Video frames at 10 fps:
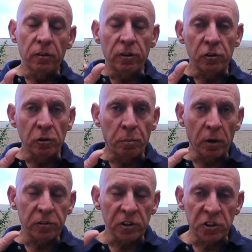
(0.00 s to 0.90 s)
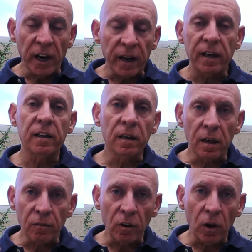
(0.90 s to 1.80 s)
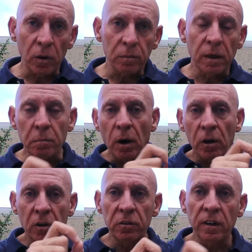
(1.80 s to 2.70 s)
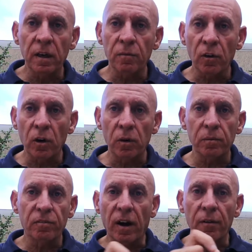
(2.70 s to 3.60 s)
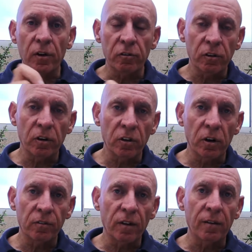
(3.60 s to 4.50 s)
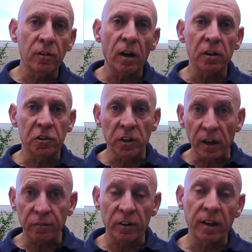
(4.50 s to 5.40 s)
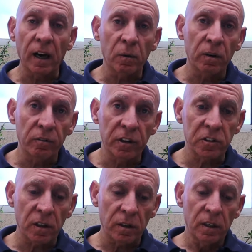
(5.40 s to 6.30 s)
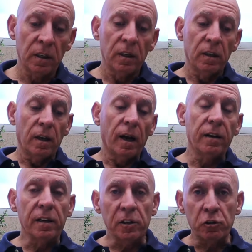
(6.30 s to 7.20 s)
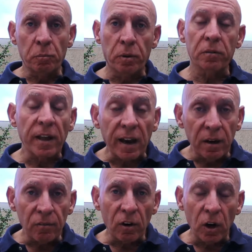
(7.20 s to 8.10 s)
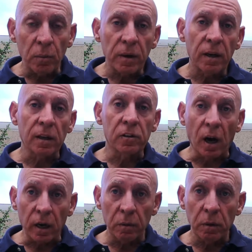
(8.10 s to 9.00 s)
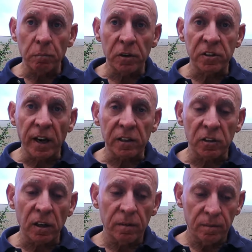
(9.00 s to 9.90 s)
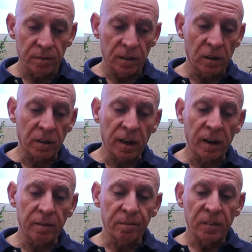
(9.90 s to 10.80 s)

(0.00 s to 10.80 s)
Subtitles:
Did you put the check in an envelope and mark on the envelope $535 check for K1 visa? And then did you put that envelope in a document protector? Okay.